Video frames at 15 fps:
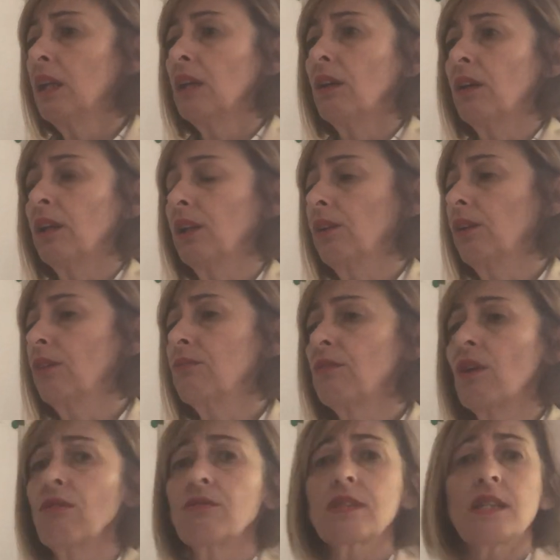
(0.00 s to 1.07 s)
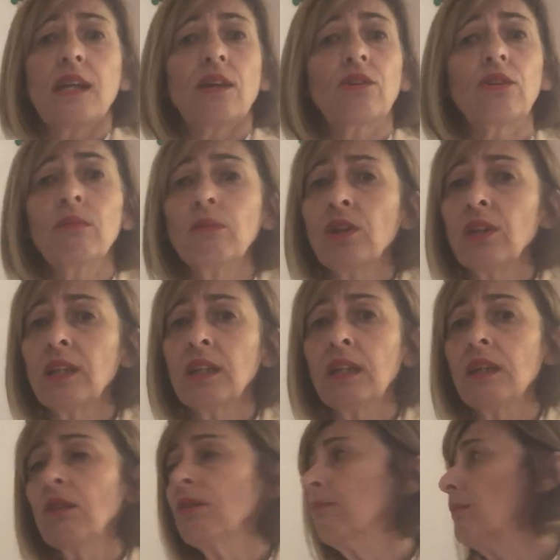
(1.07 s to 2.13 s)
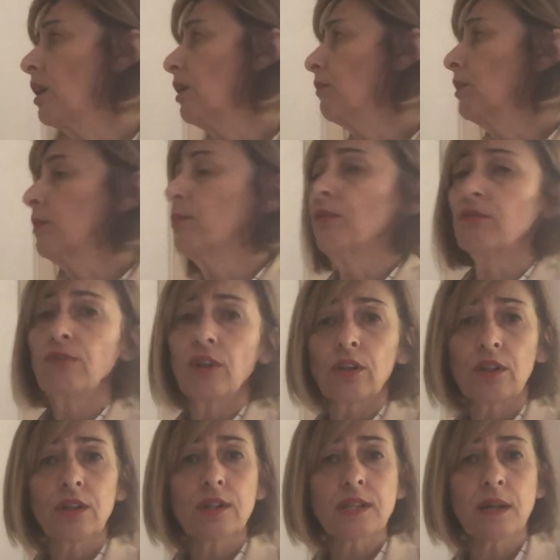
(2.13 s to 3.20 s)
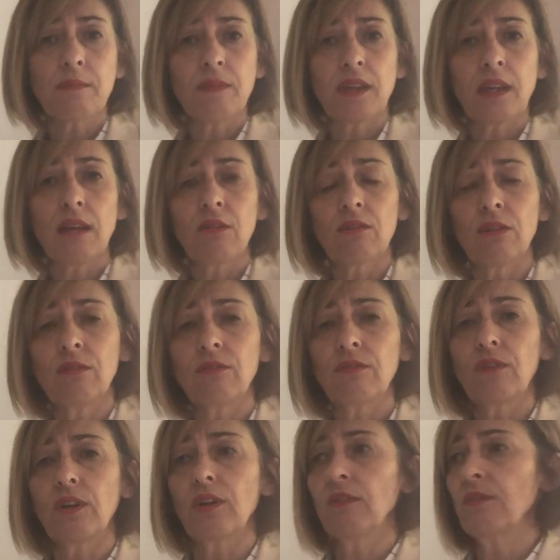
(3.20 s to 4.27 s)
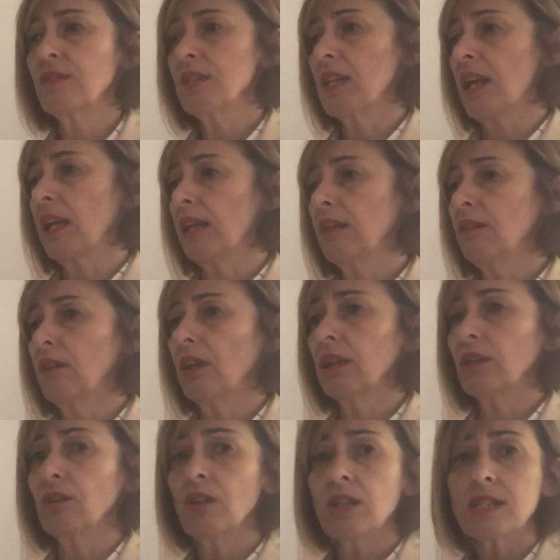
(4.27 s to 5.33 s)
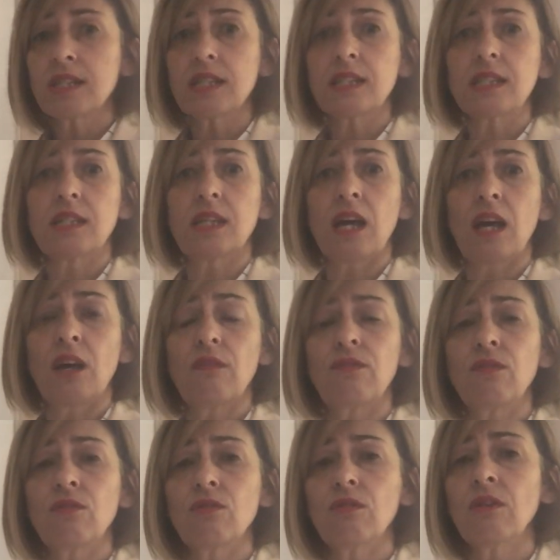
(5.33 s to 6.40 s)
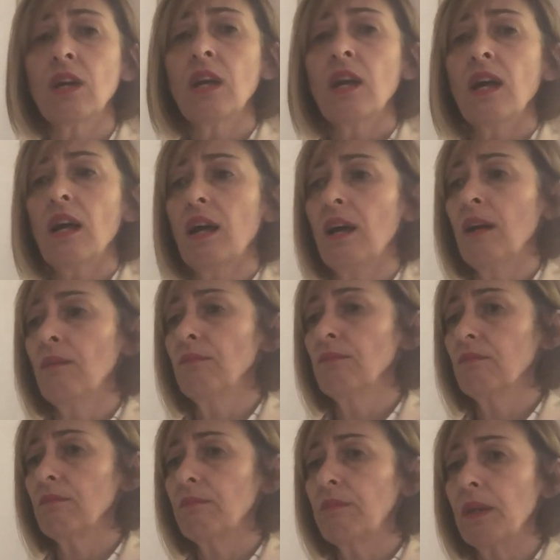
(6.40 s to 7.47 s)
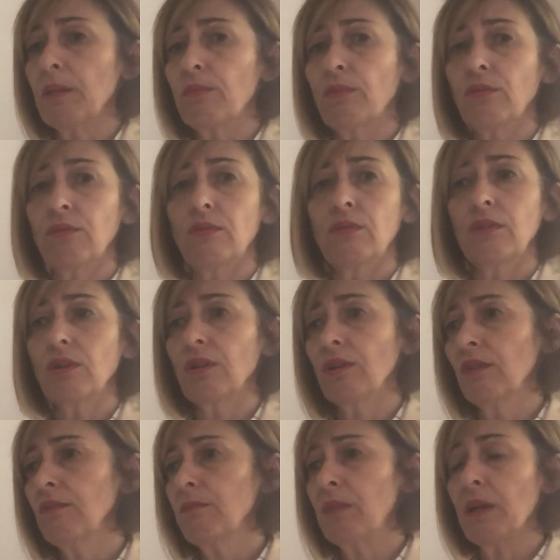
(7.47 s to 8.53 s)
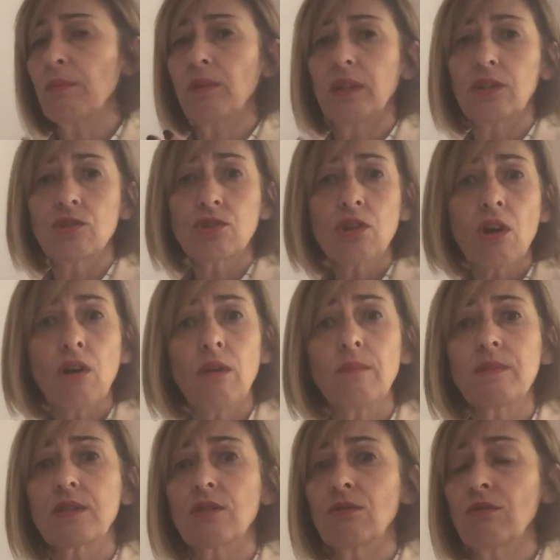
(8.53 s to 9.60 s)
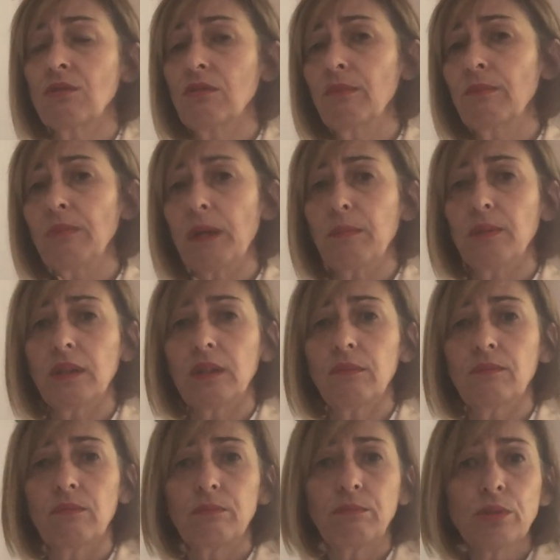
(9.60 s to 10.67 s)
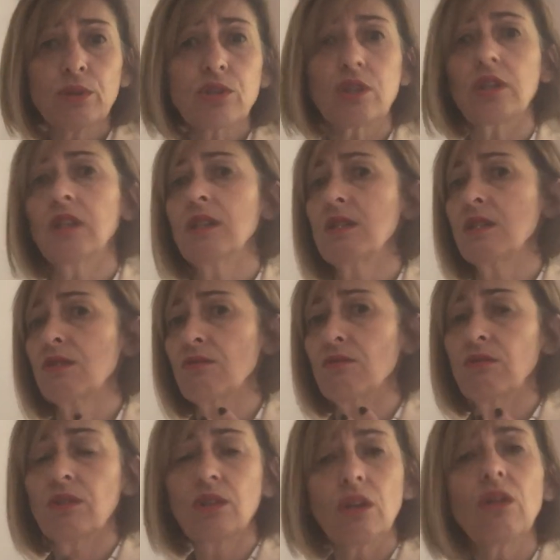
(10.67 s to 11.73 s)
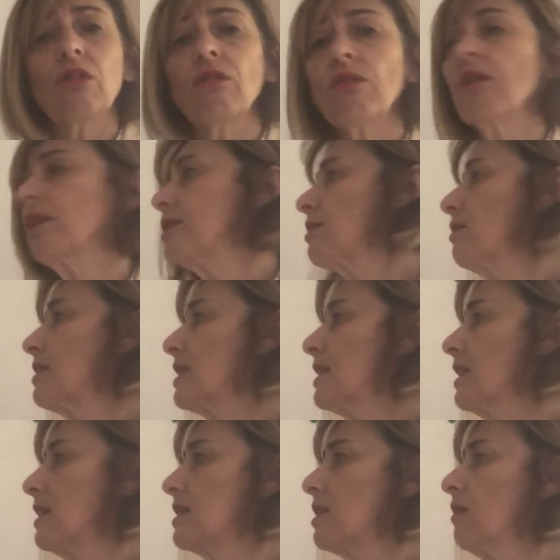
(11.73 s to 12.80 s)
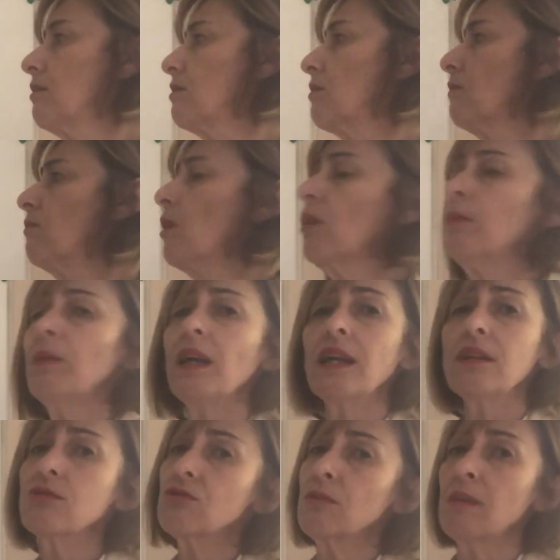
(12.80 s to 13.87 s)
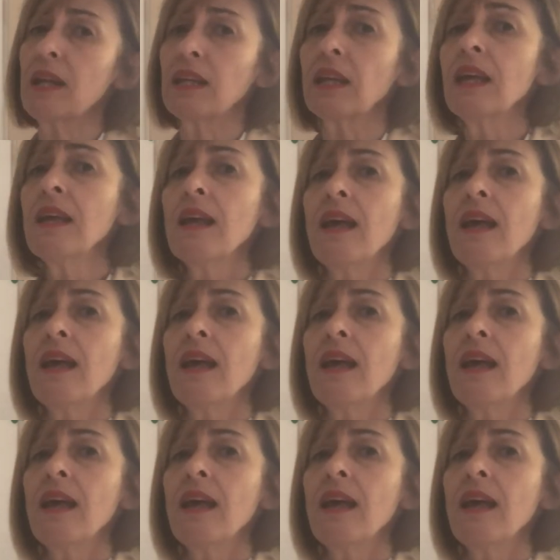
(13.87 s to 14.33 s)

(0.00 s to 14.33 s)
I don't know, roles in our community, you might want to put photos up there of say, like nursing staff or people, you know, people in shops or people of butchers or, you know, all those sorts of things. So role play and dramatic.